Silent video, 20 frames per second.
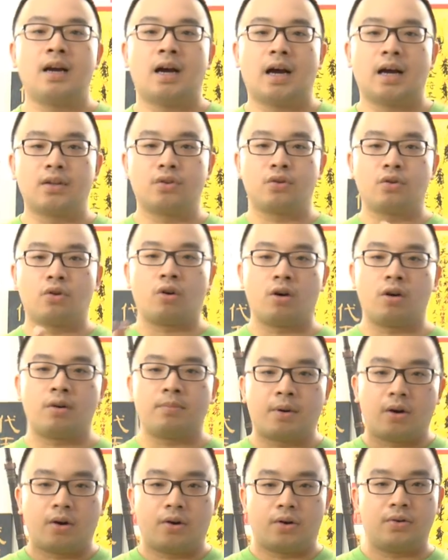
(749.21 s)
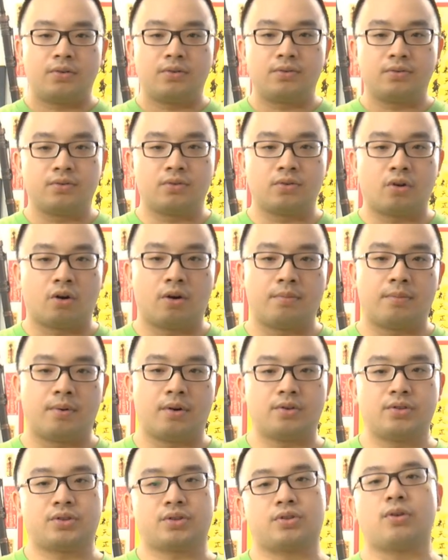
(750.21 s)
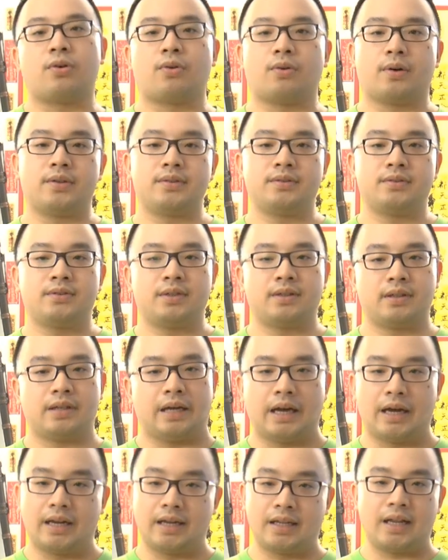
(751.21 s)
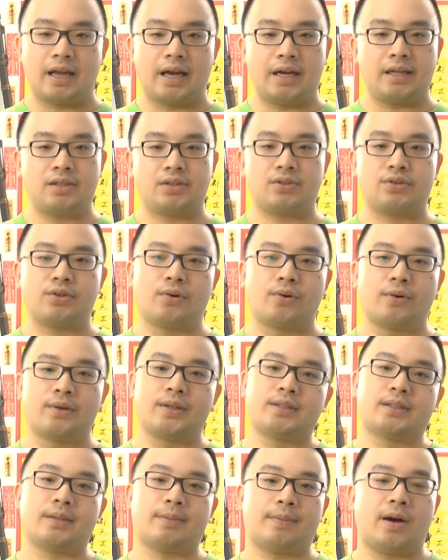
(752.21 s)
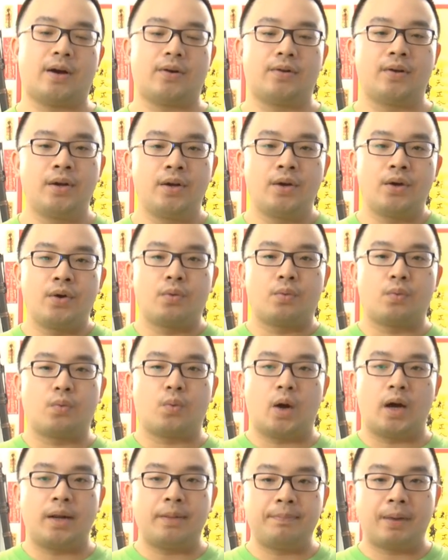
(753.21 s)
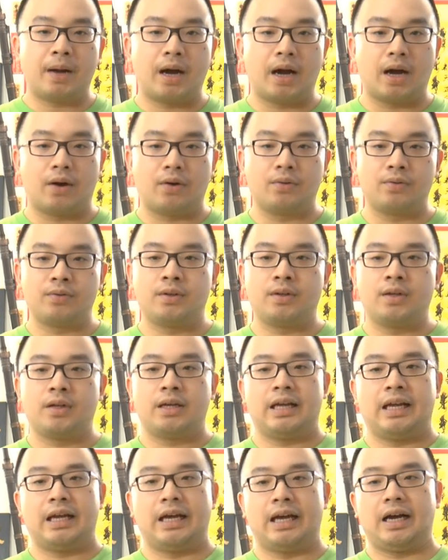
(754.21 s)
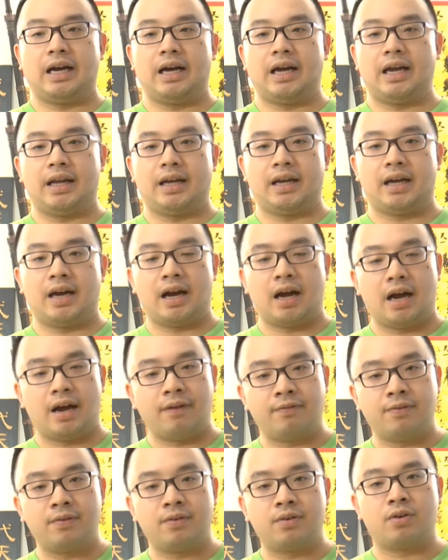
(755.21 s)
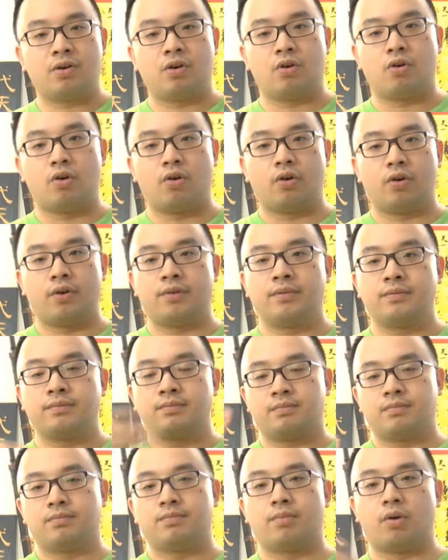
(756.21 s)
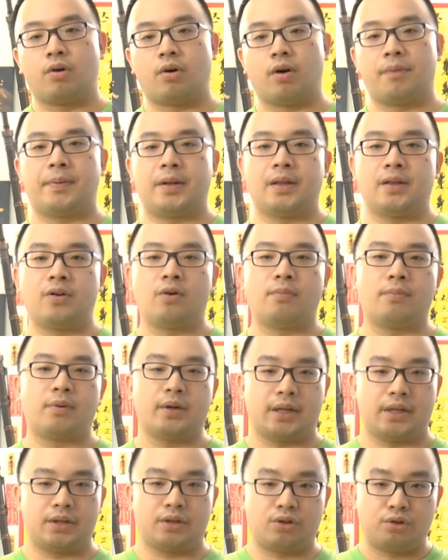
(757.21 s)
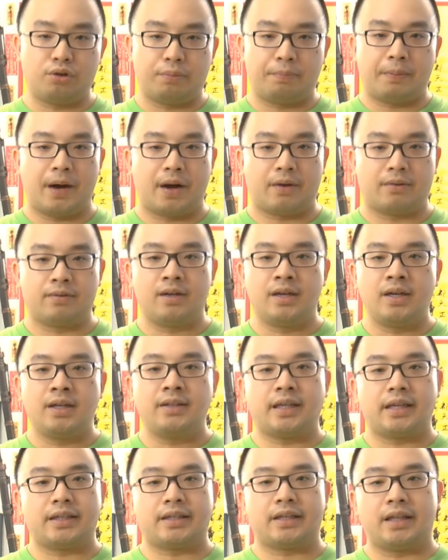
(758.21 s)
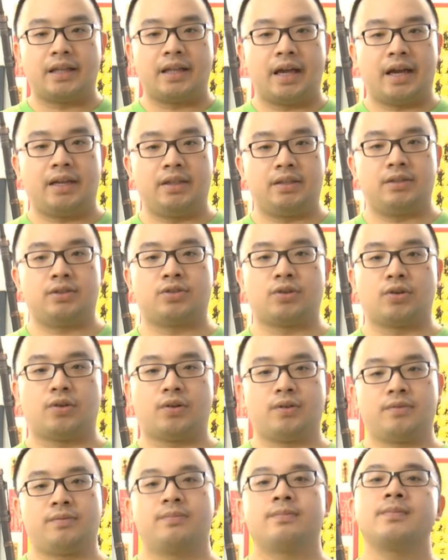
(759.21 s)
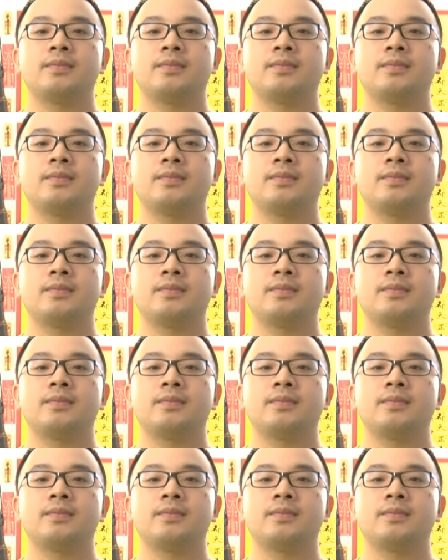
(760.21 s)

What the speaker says: A normal sword, light sword, is about 1 pound and a half or more, but no more than 2 pounds. That's a light sword.